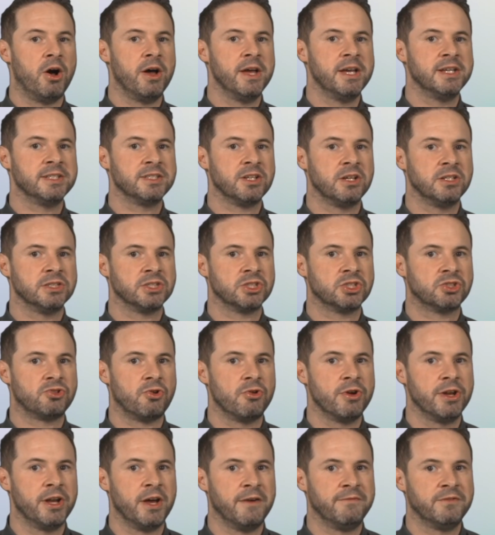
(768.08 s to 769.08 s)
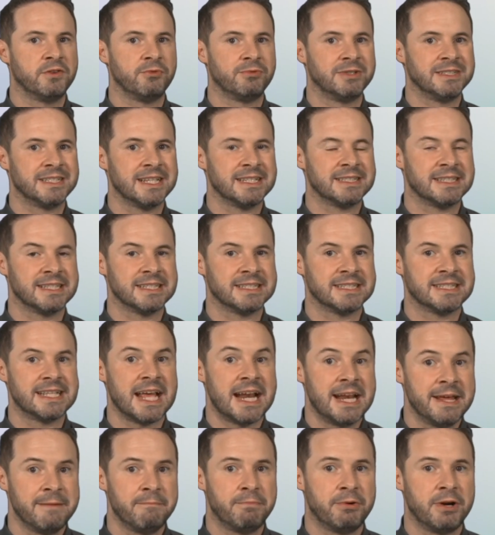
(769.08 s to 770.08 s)
buyers aren't strong enough to resist the
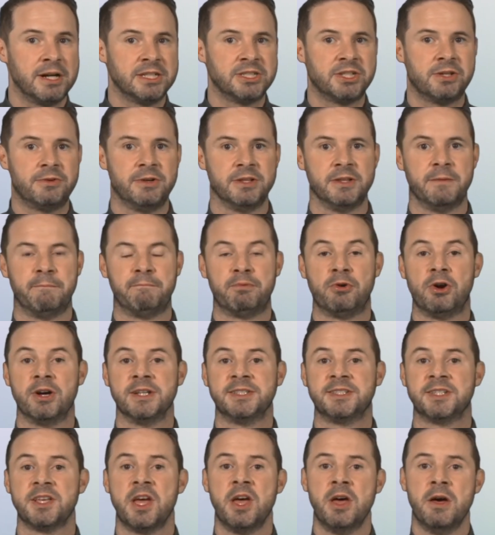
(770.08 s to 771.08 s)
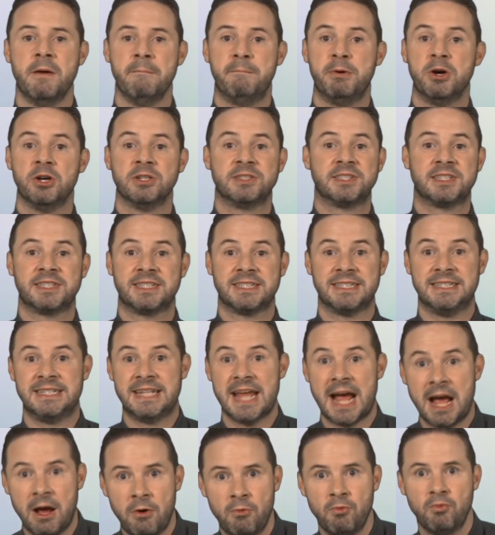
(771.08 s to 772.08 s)
selling pressure and the price bursts
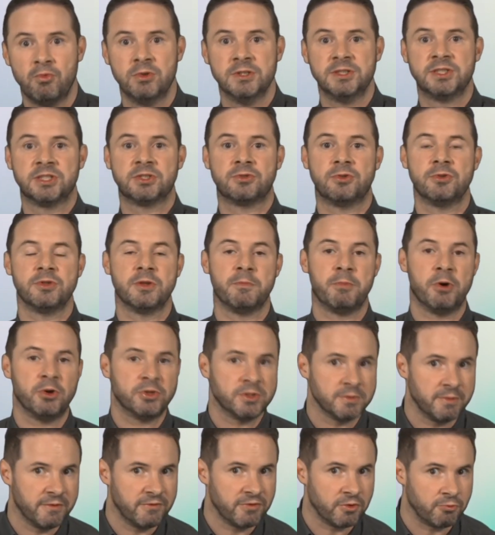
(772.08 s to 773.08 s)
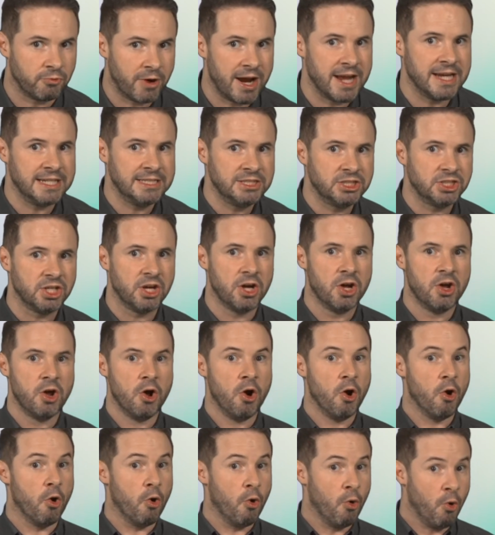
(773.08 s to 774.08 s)
downwards through the bottom of the range,
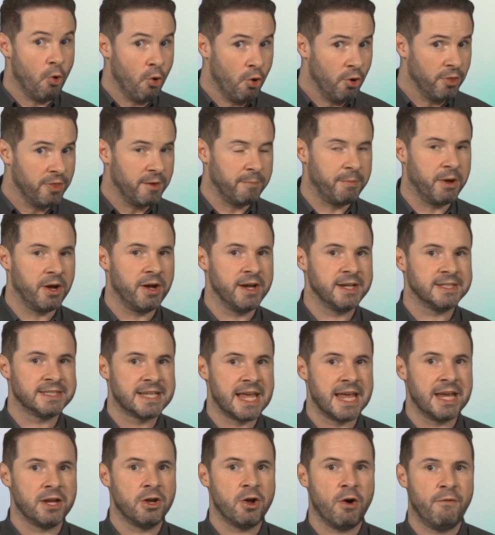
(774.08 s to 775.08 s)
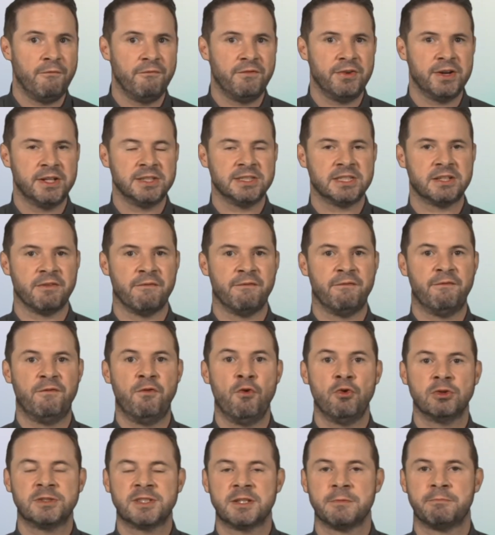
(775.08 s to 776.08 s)
or the buyers gain confidence and
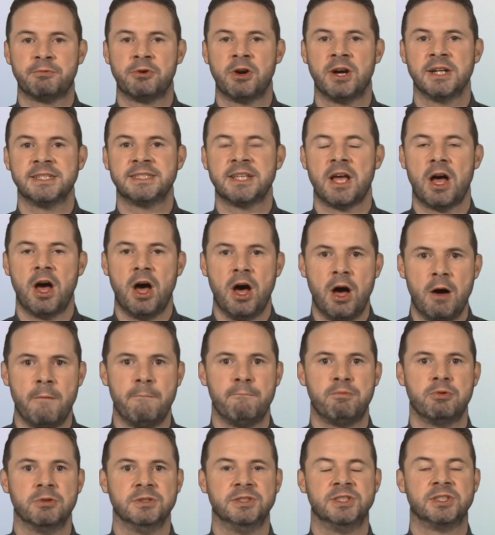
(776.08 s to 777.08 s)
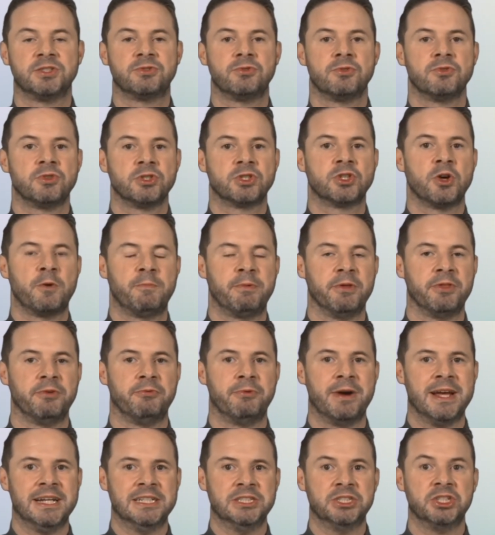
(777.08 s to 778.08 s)
force the price upwards through the top of the
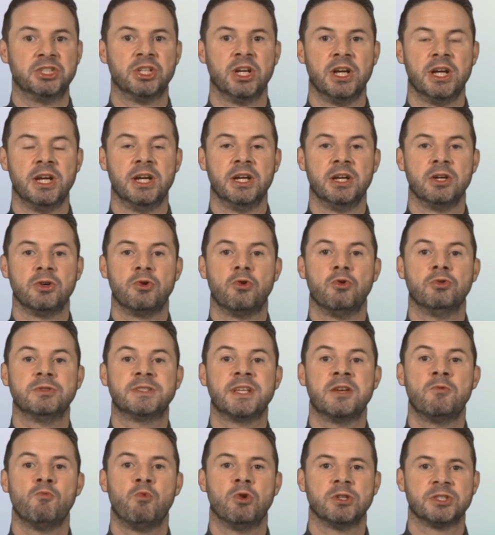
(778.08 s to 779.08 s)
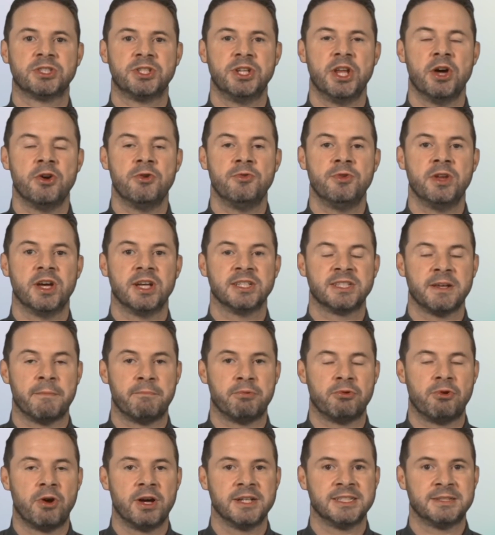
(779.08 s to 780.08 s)
range, causing what's known as a
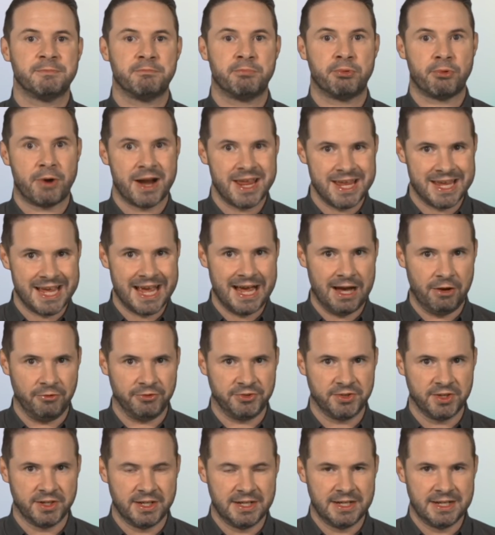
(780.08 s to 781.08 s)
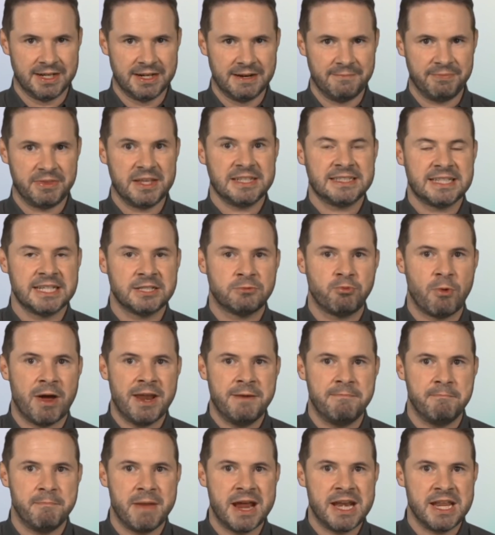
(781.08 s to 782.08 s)
price breakout. This is
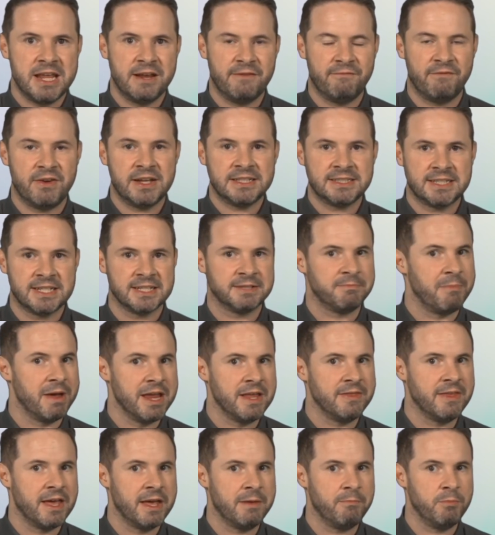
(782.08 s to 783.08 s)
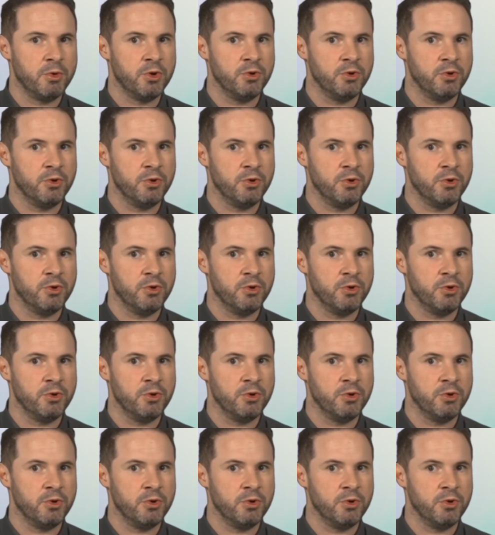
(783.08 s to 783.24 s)
when many investors make their